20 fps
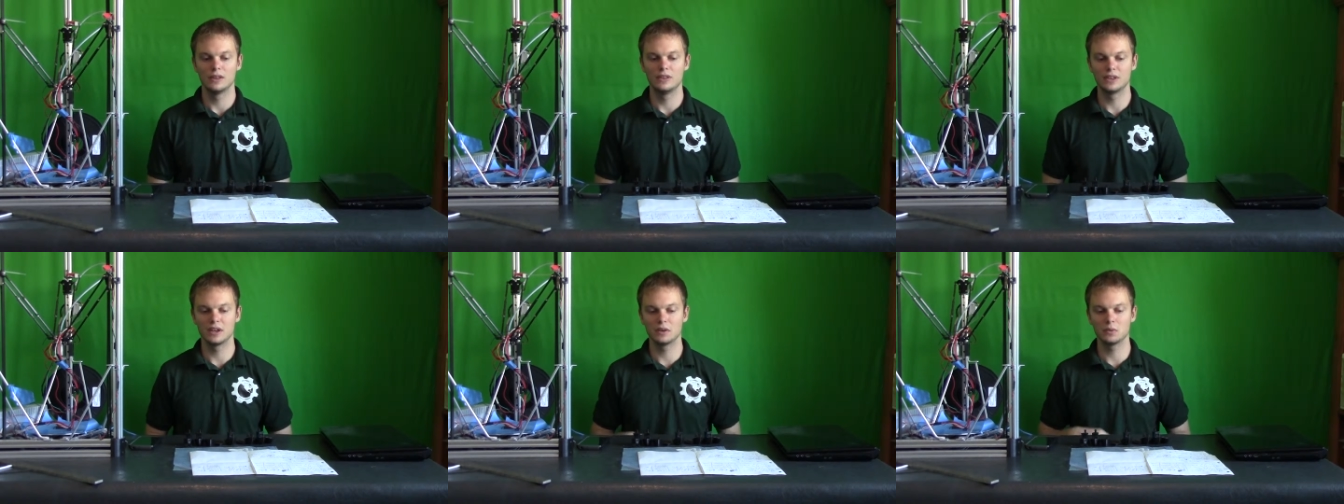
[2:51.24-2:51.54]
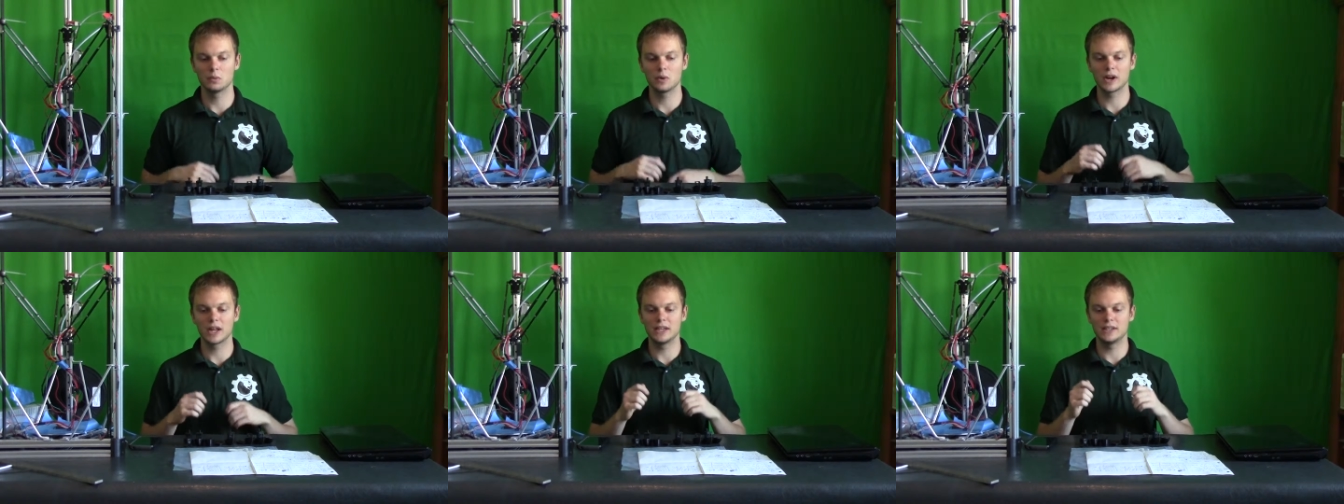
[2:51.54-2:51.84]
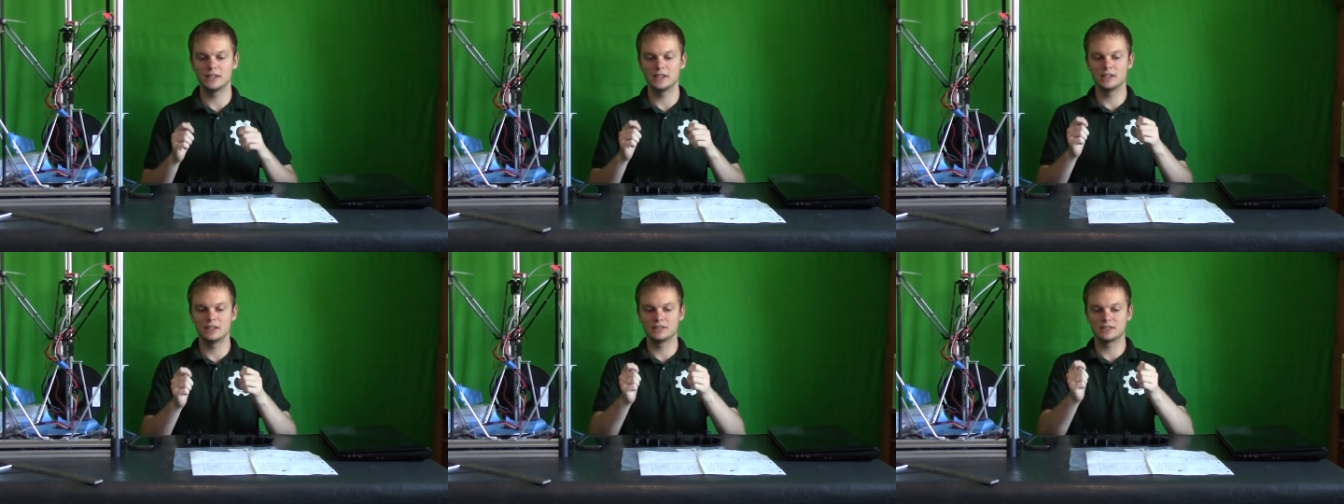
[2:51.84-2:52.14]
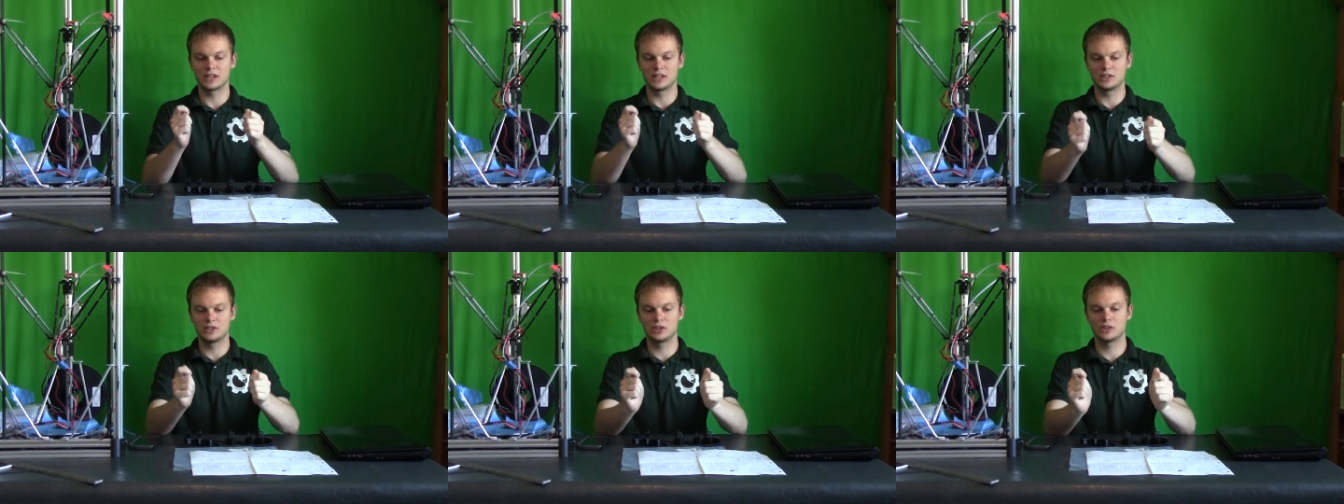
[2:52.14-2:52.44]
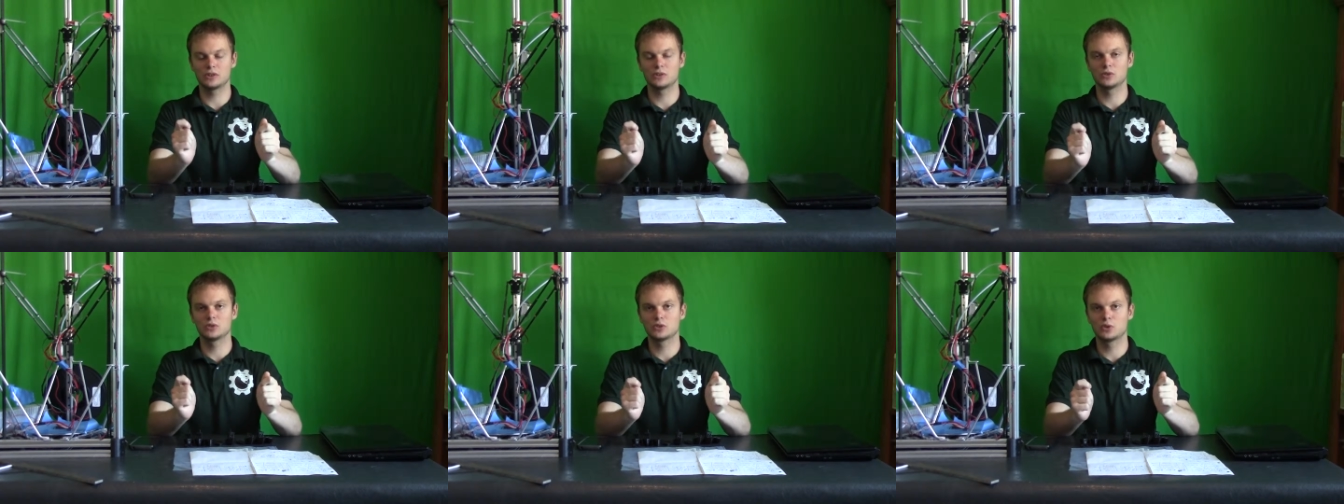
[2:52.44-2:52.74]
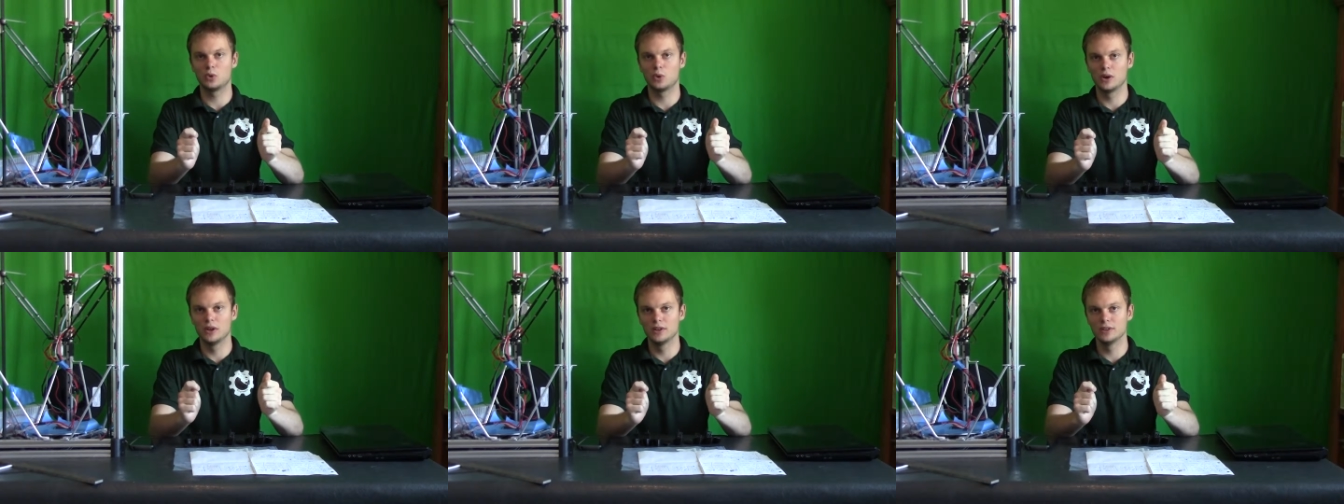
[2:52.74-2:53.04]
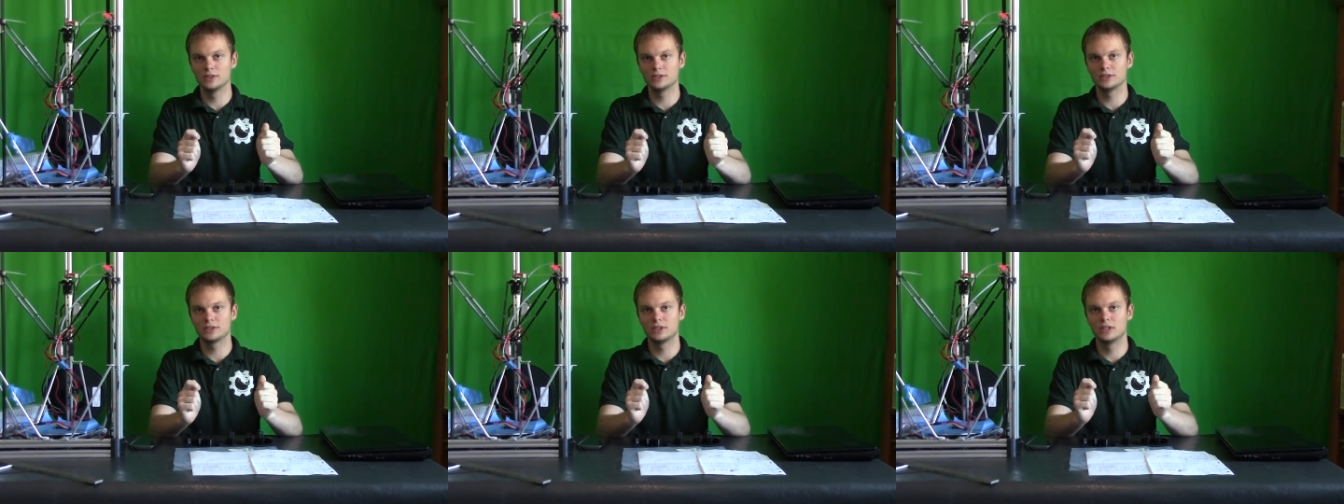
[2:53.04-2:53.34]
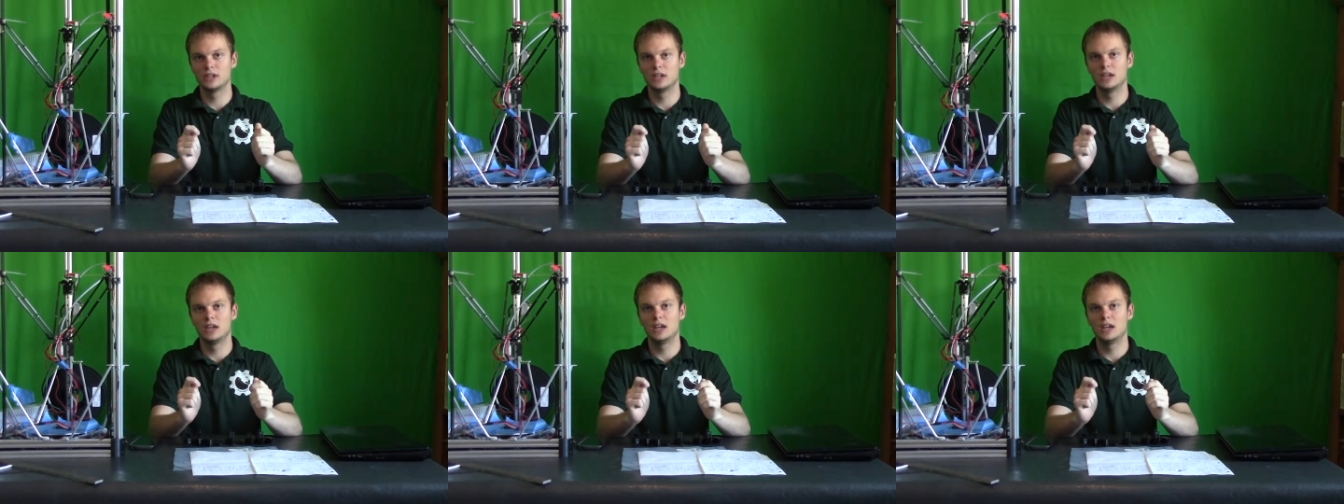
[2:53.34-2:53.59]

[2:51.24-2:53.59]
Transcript: Then what I did is I took those coils,